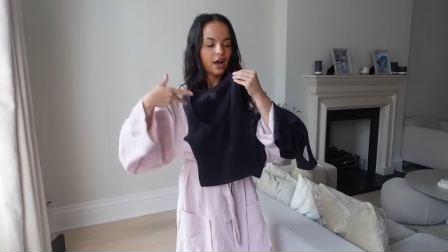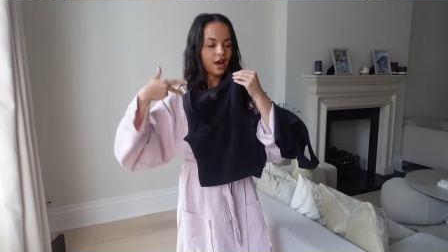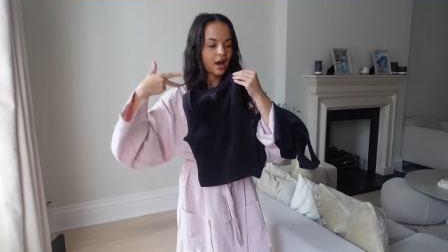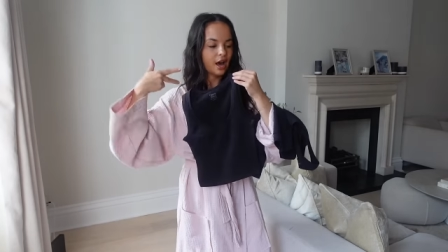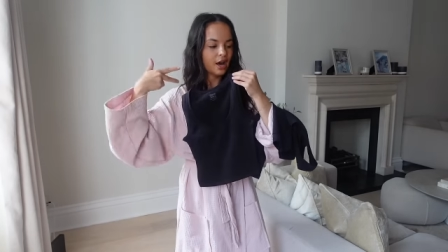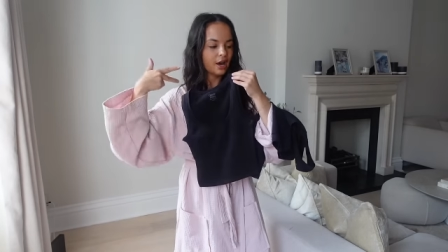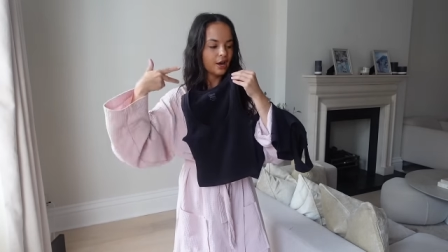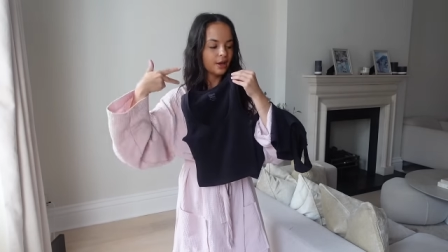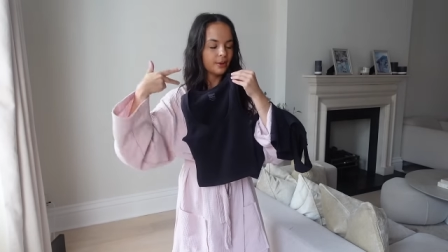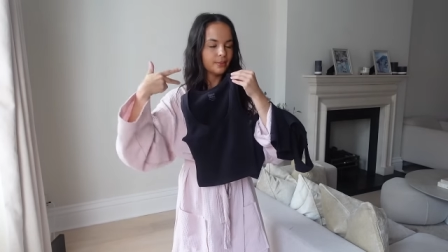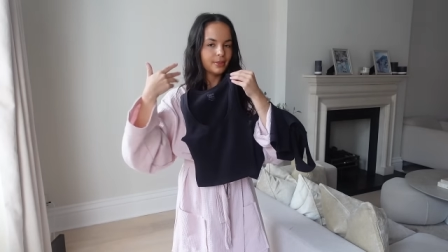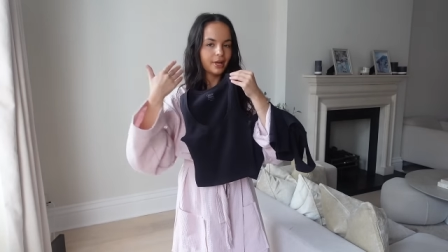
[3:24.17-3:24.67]

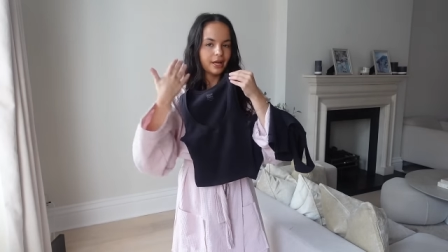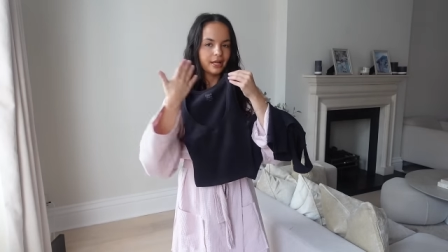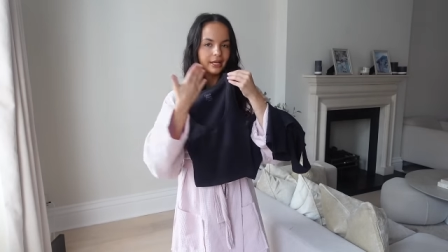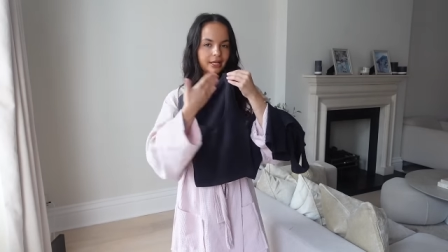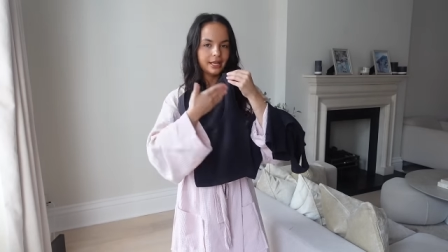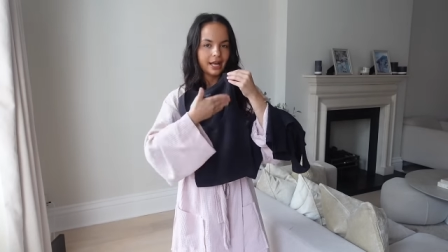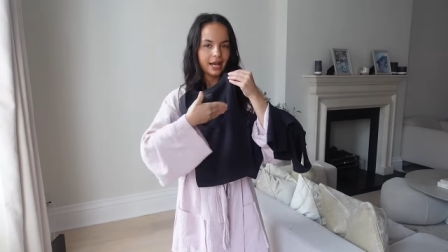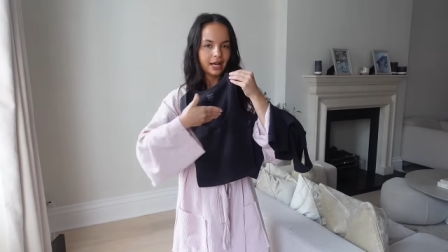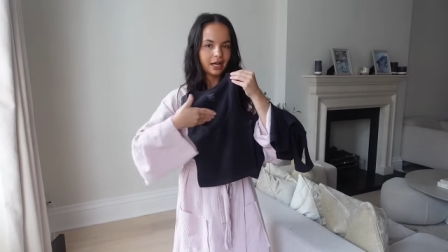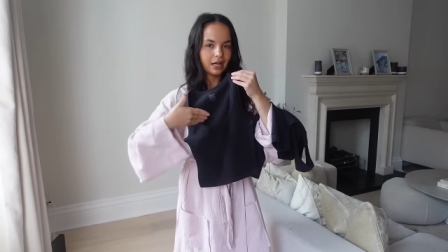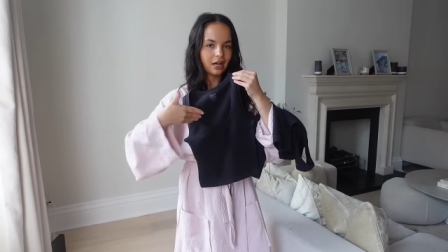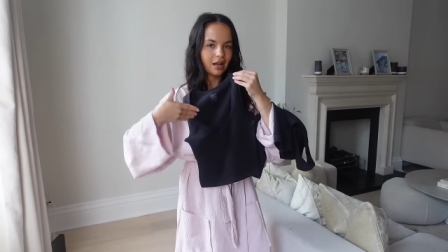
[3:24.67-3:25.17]
um,
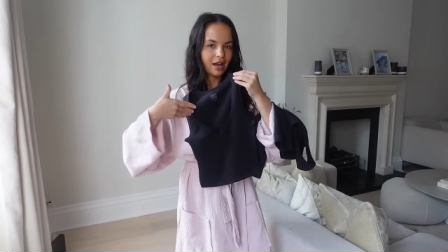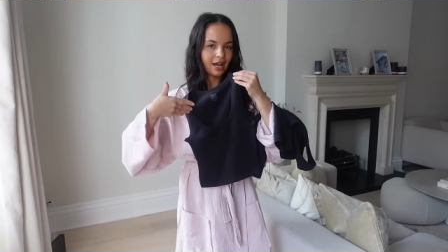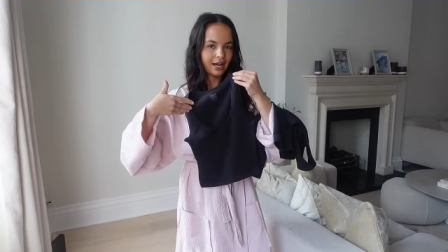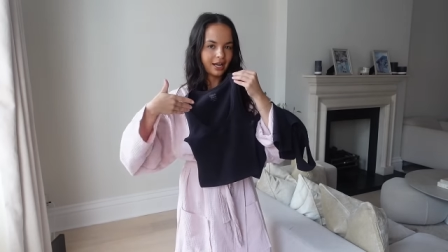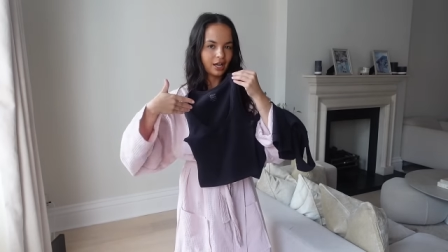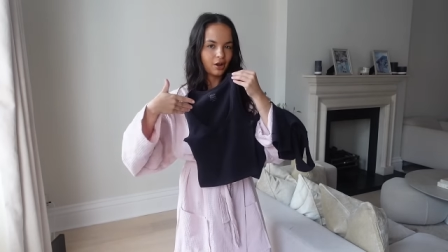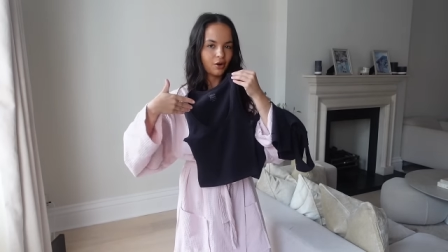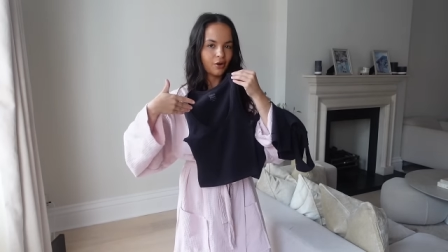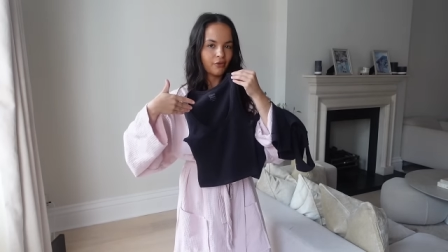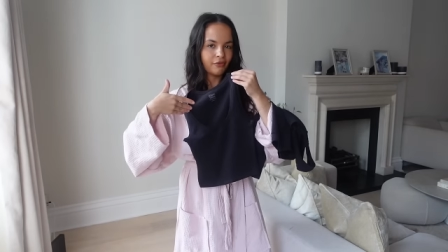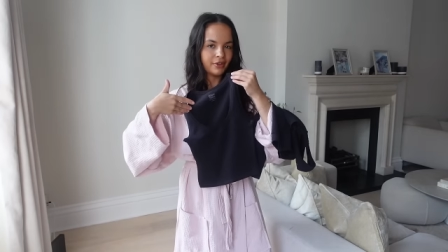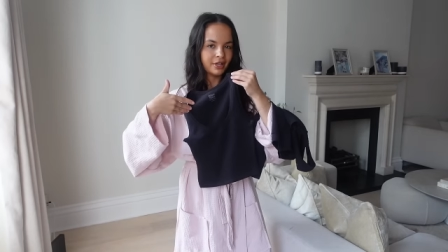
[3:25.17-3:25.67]

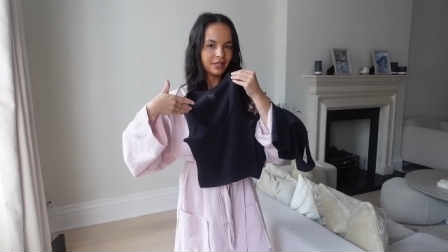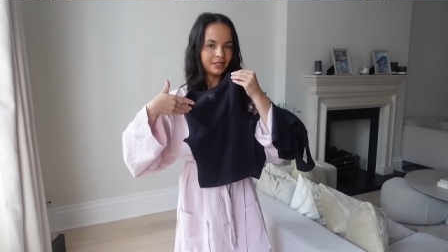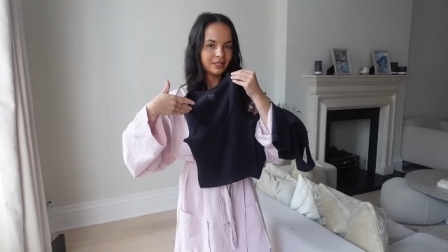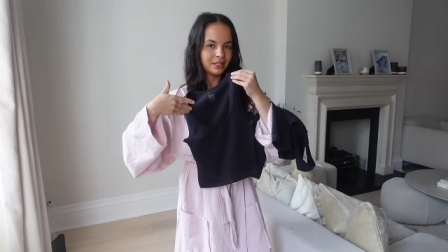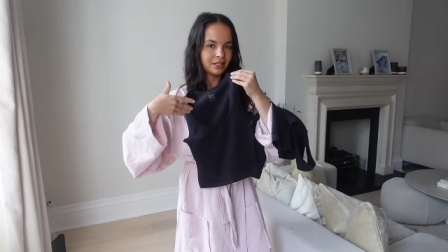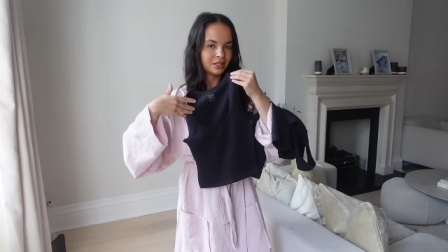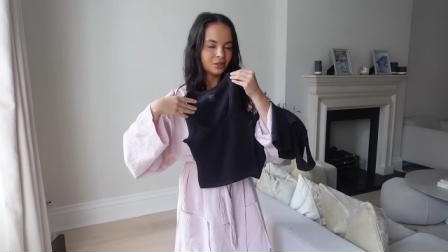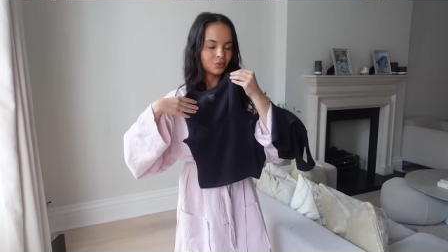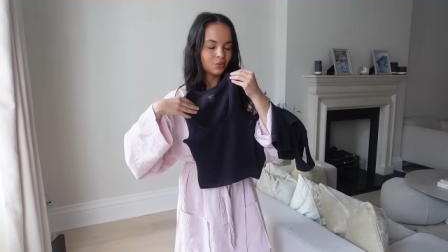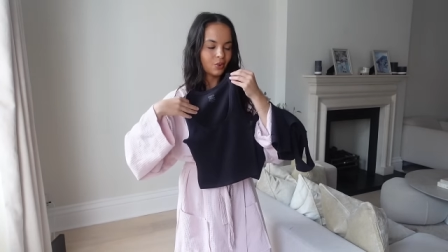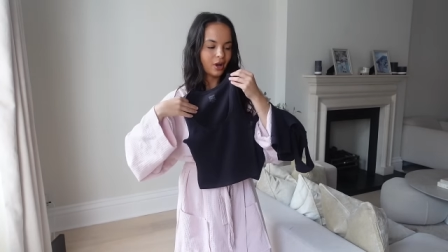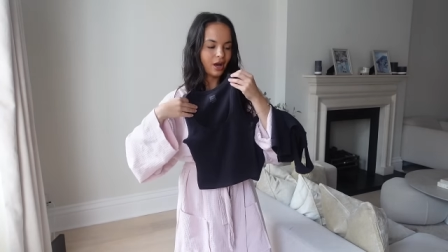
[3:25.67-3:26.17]
necklining on this
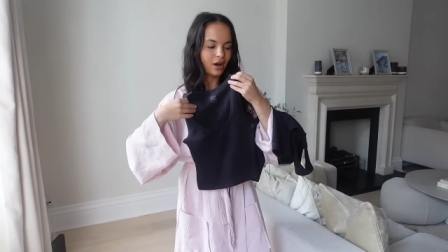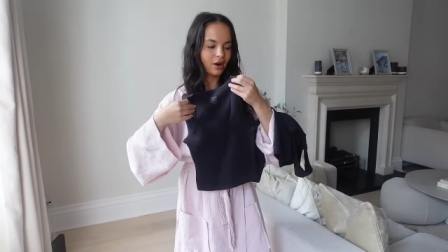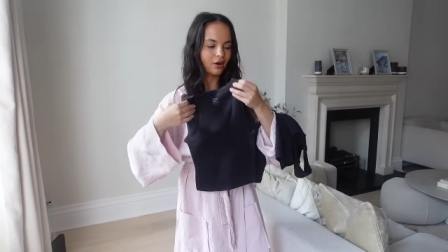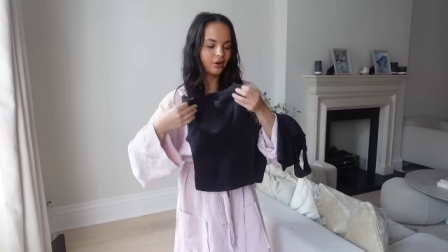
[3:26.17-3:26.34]
as well.